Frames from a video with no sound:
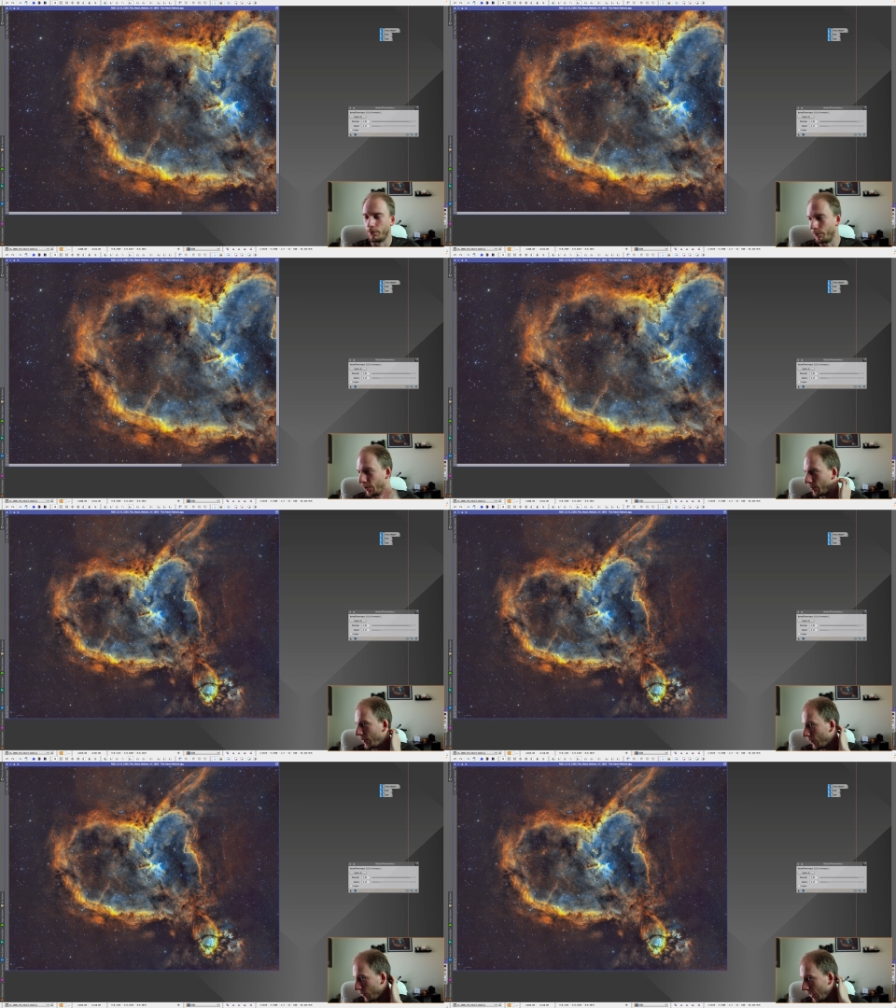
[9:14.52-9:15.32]
but
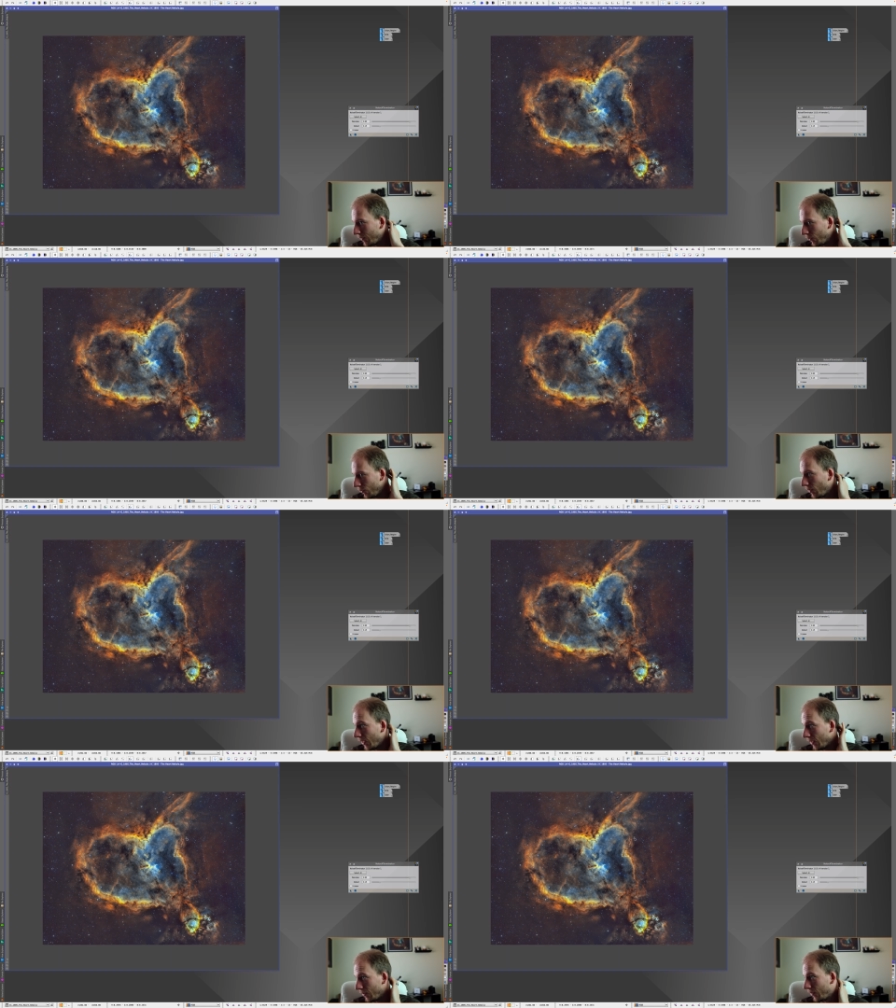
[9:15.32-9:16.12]
before I even do
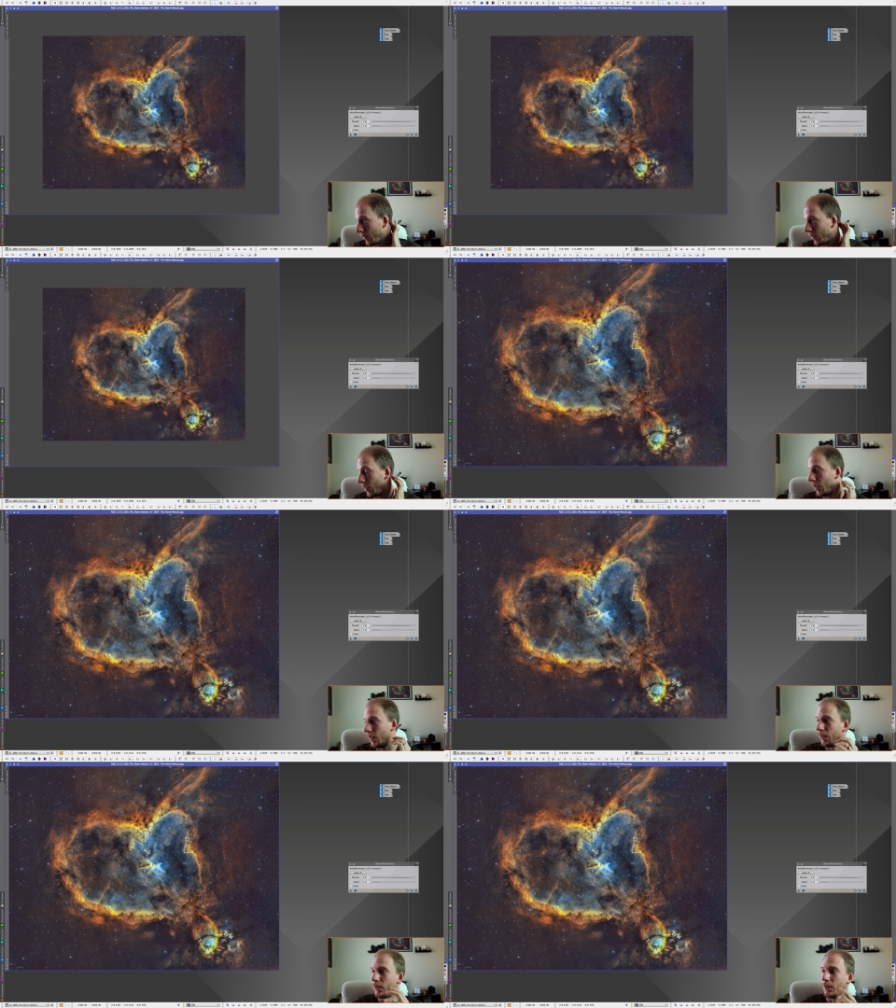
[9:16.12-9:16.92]
that,
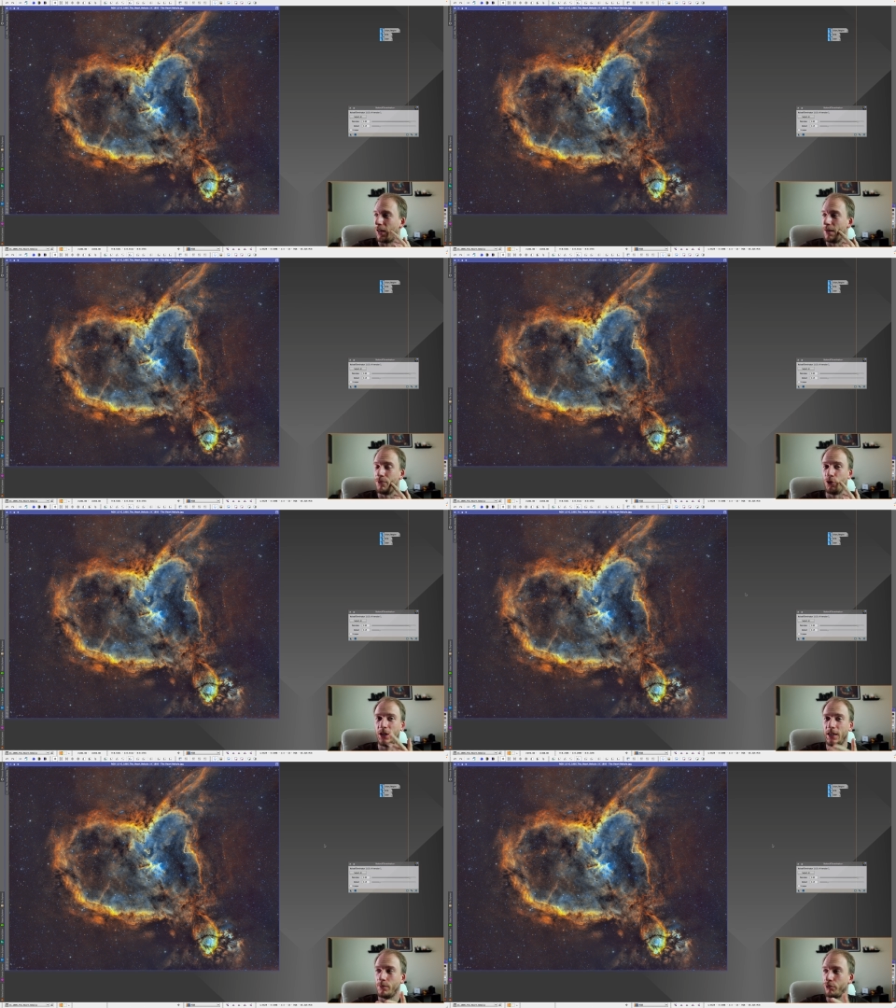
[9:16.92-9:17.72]
I'm
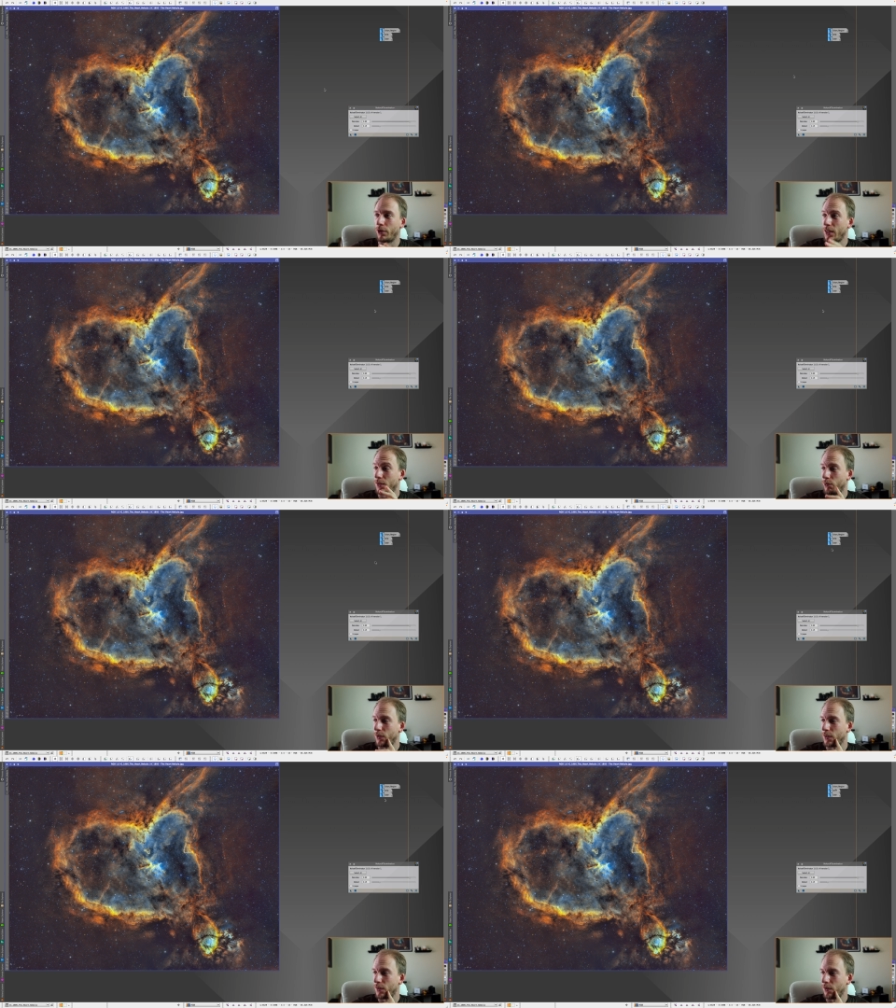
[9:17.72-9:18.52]
really impressed
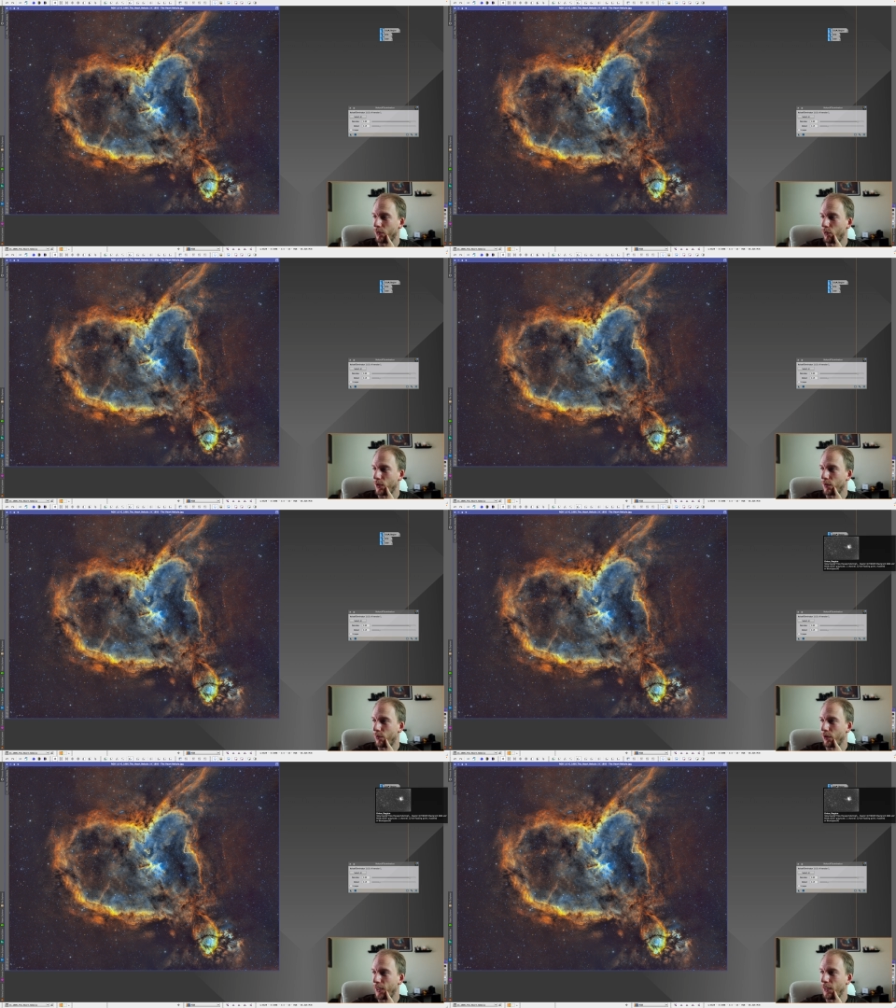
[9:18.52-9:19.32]
with with a
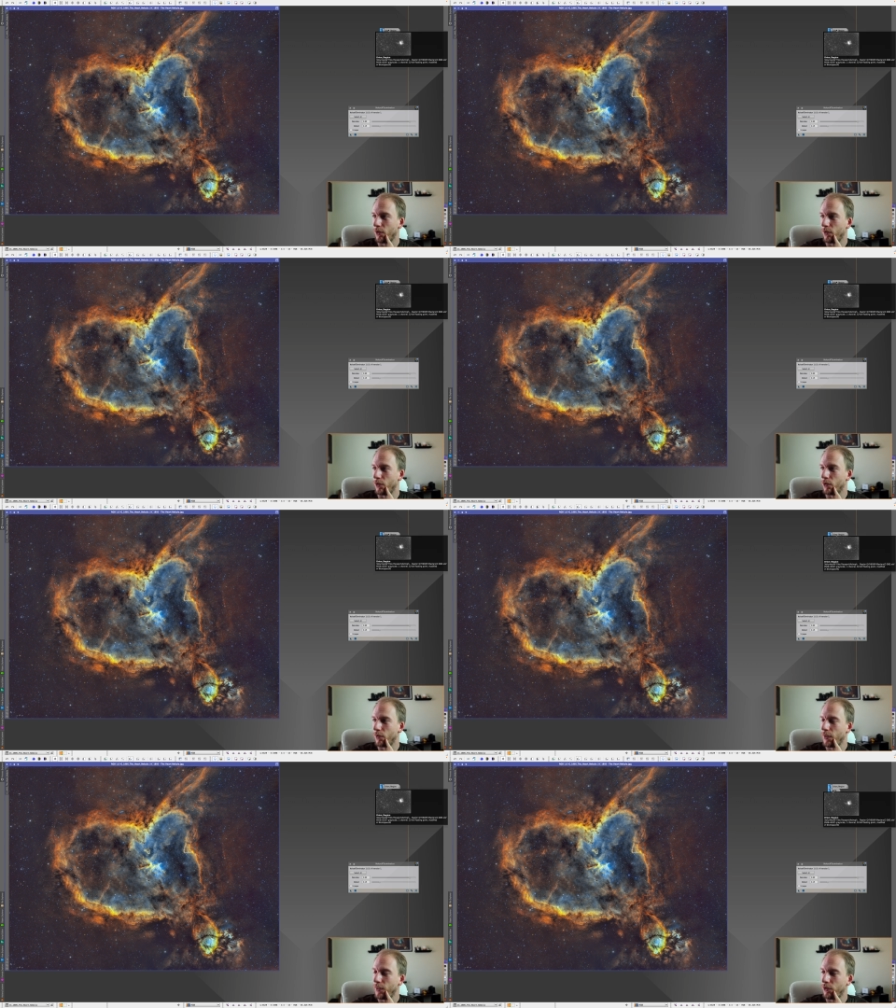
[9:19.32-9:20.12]
plugin on the
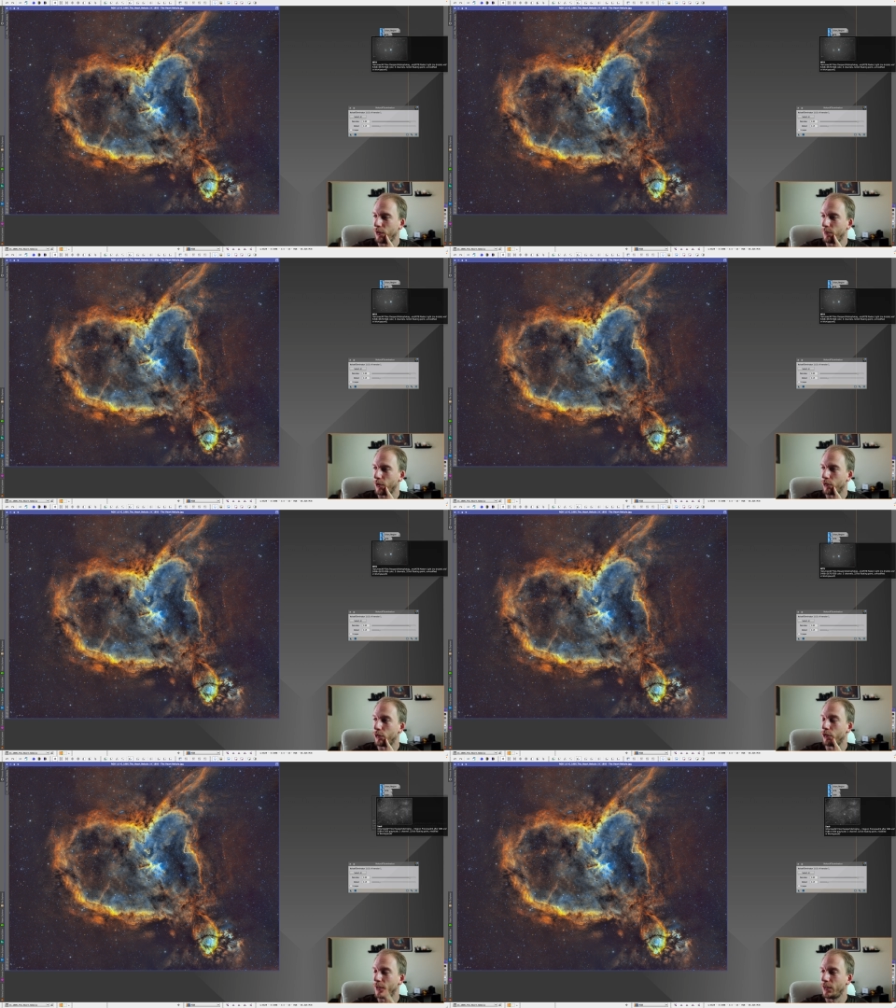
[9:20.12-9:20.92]
non-linear on
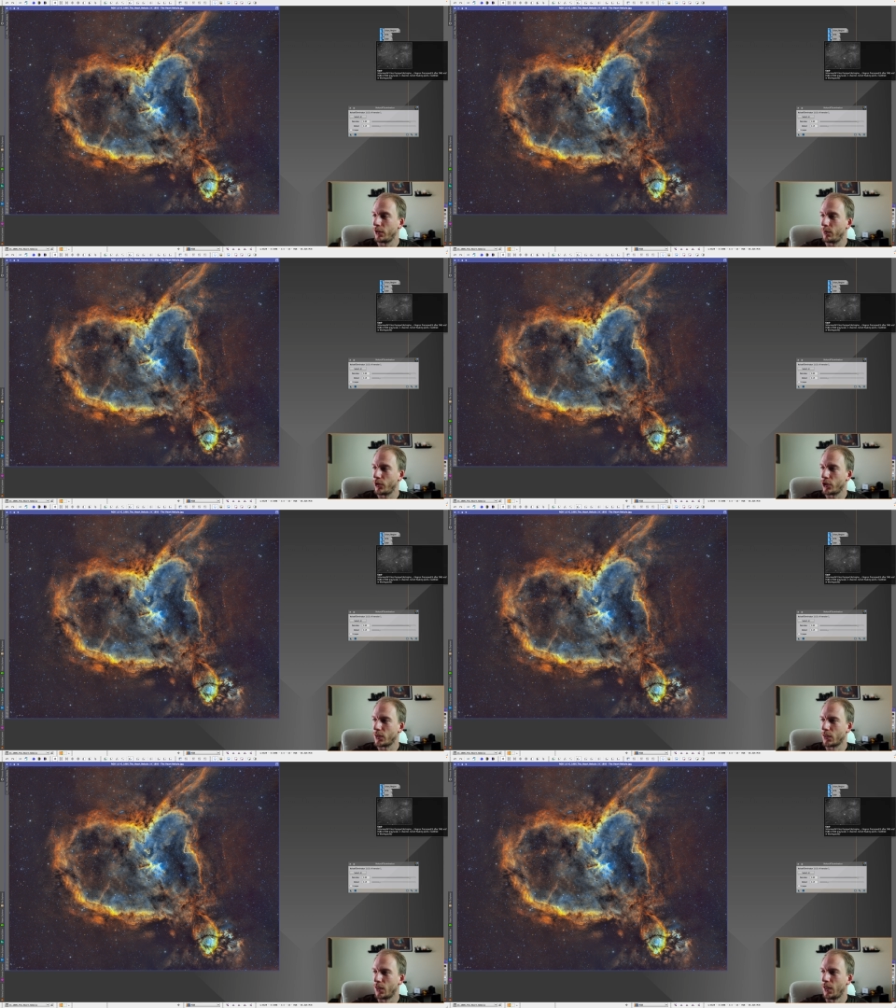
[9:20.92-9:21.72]
the linear images,